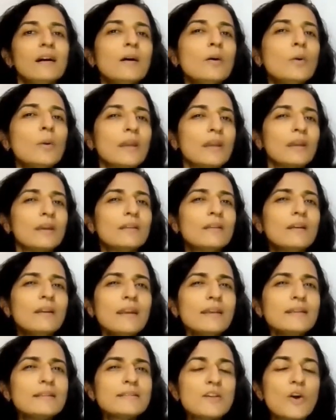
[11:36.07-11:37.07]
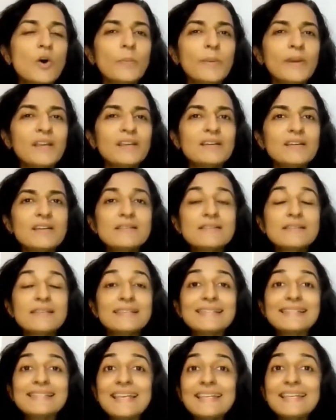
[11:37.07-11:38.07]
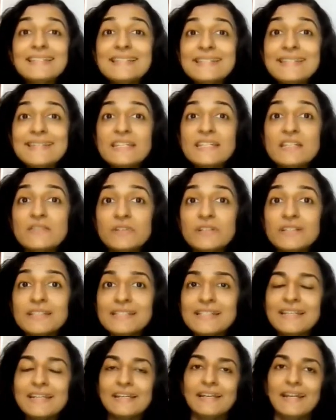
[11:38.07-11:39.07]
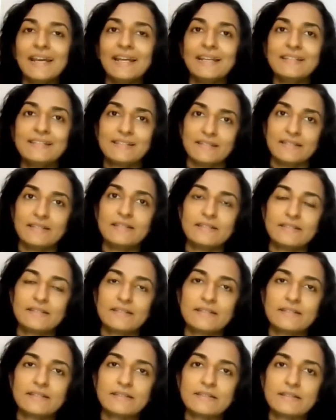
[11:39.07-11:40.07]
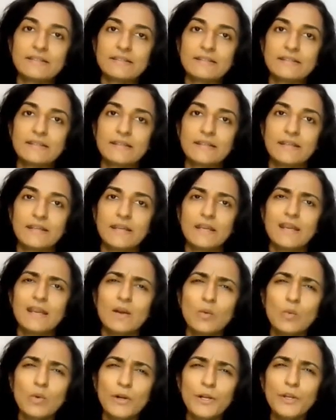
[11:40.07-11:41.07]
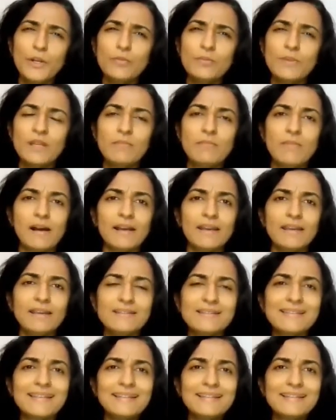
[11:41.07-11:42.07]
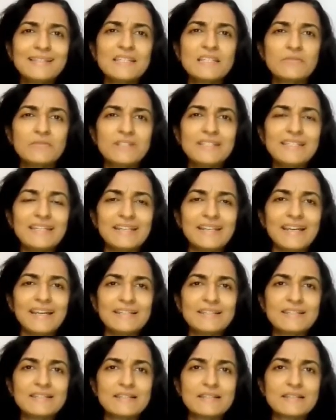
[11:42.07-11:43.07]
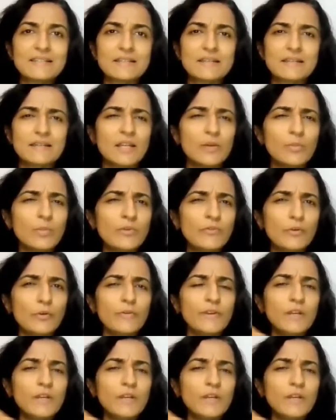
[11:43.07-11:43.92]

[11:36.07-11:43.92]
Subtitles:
Okay, the next topic is sensitivity analysis. What do you mean by sensitivity analysis? Now, before